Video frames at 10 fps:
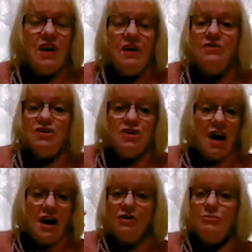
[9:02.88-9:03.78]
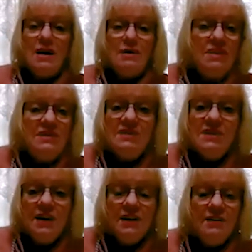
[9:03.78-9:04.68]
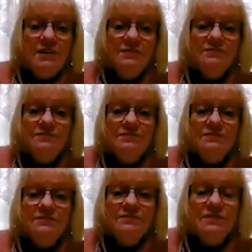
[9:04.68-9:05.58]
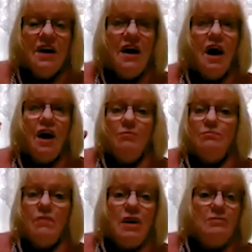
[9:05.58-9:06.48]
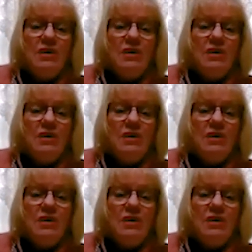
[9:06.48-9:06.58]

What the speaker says: the child might be sick, might